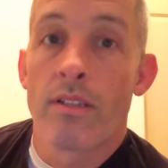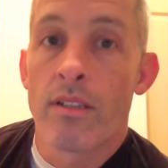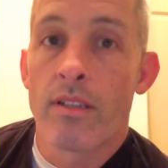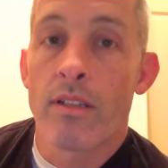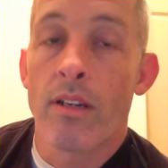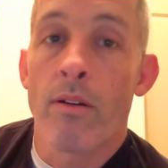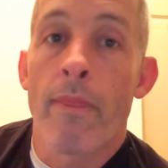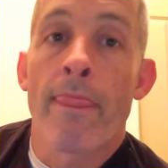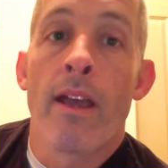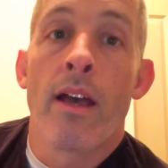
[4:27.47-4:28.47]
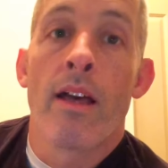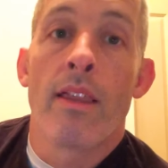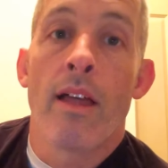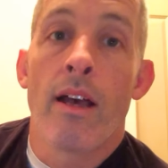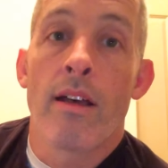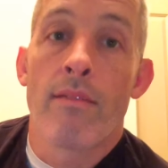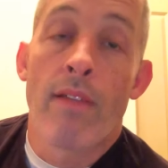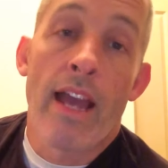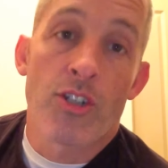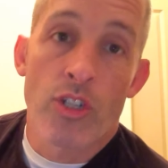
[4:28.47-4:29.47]
So,
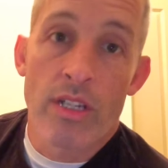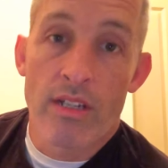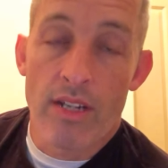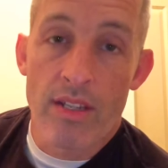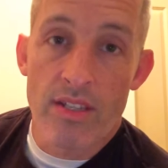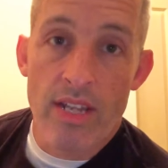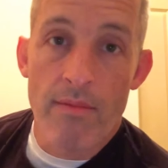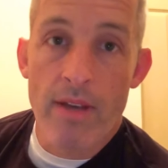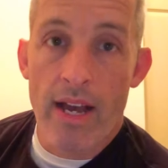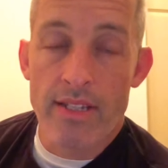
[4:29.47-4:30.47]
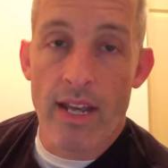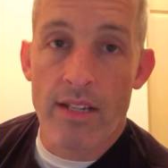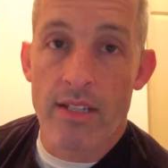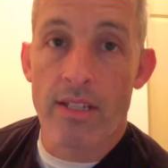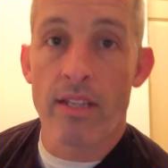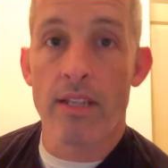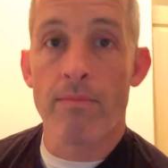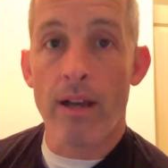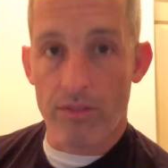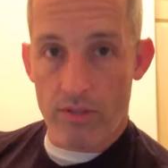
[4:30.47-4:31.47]
actually, in the same context, the
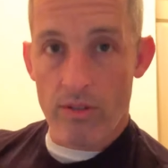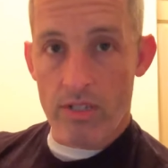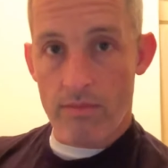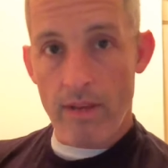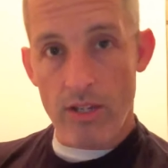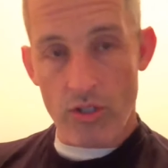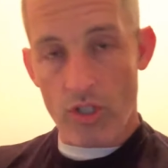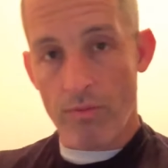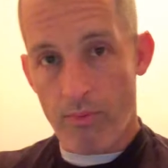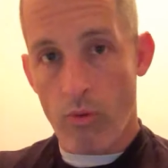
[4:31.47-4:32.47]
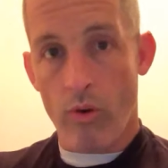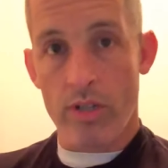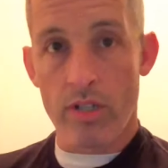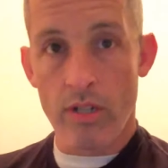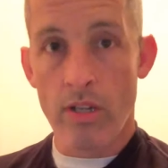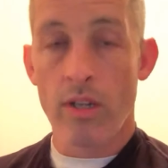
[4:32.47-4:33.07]
belt, which is made to support